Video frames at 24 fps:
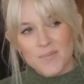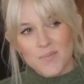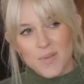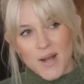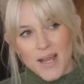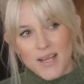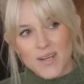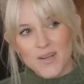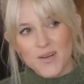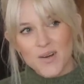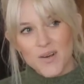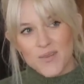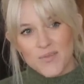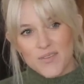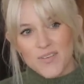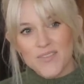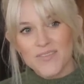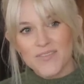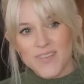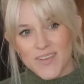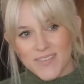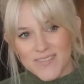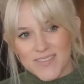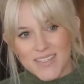"Brett, you're over
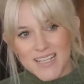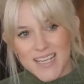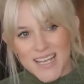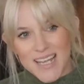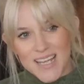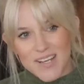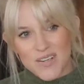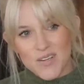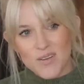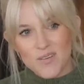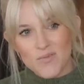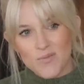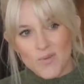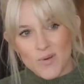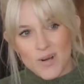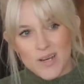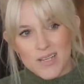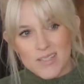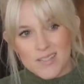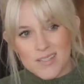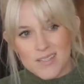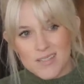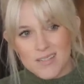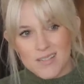50 and your
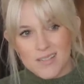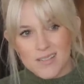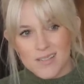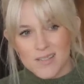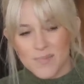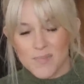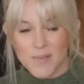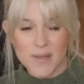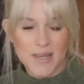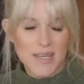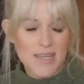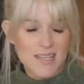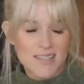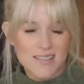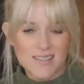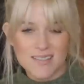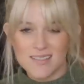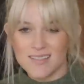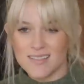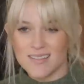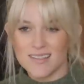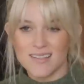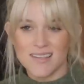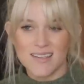voice is just but
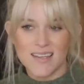he's